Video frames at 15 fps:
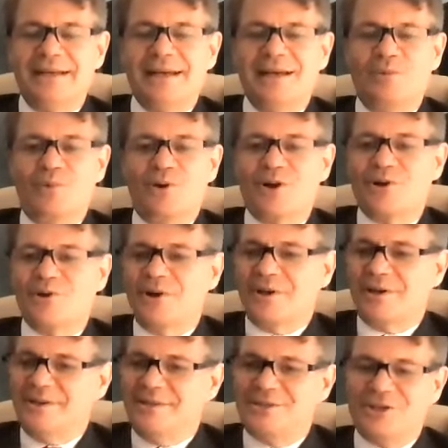and we're going to
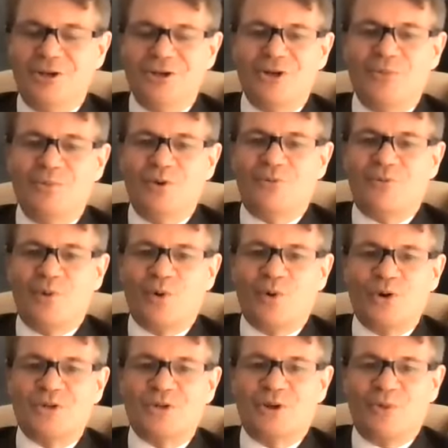continue to move
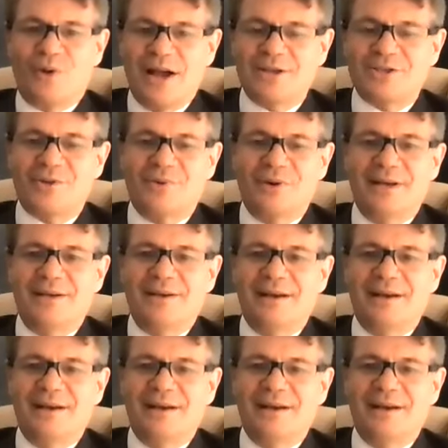forward to graduate